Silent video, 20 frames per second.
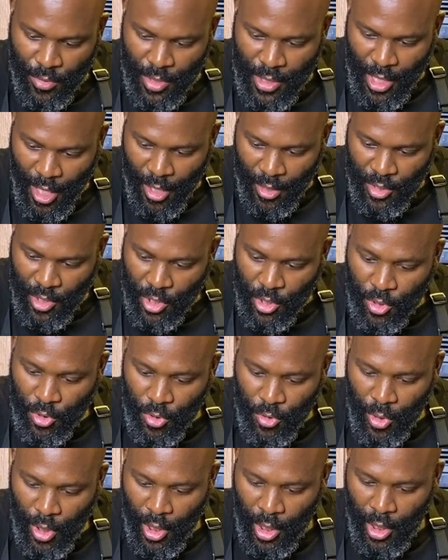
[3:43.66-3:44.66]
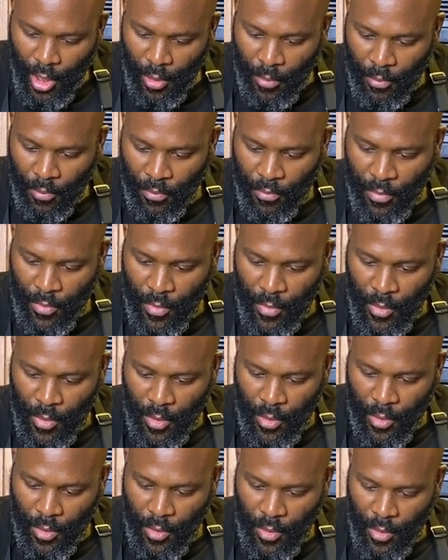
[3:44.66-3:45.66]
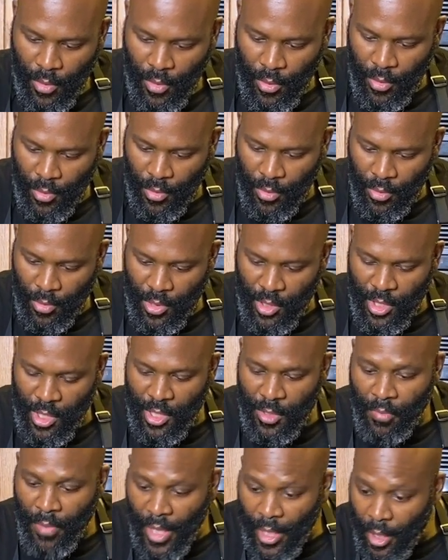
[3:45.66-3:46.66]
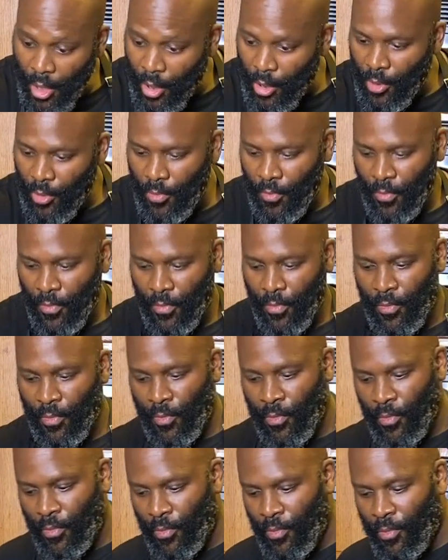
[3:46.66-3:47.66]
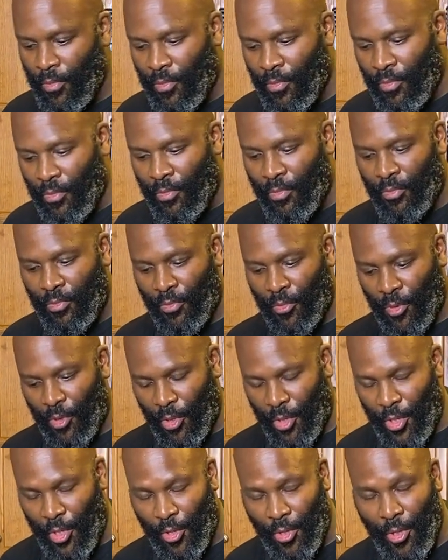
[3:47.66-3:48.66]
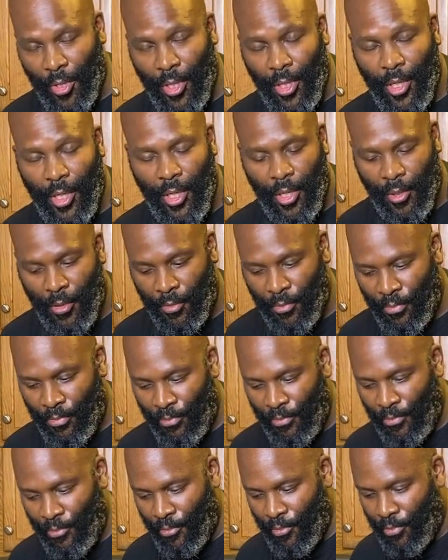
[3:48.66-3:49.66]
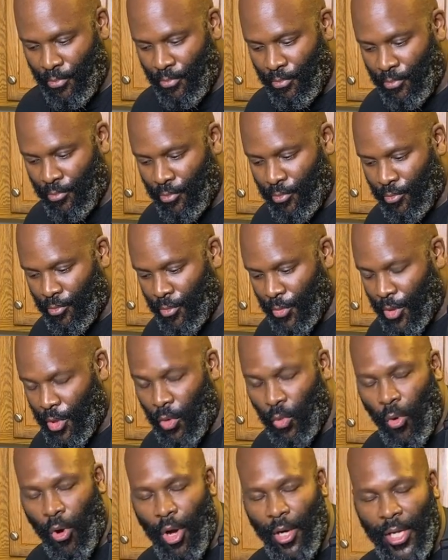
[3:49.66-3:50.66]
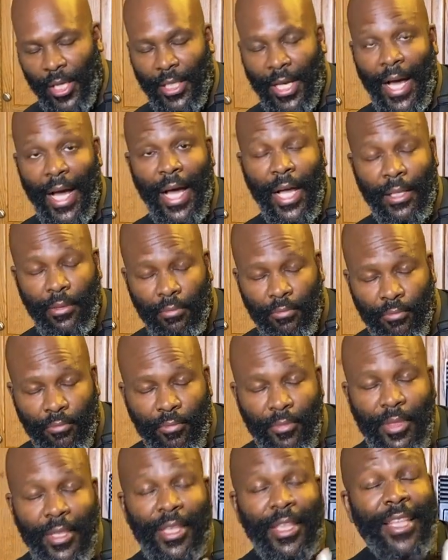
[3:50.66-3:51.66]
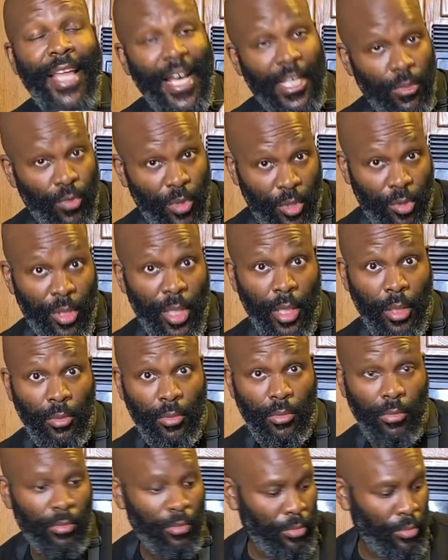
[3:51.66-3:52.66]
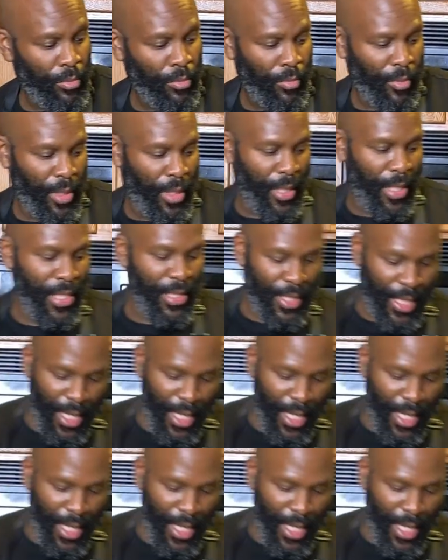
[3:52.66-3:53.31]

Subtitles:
you start to smell your wok getting hot, that's when you know it's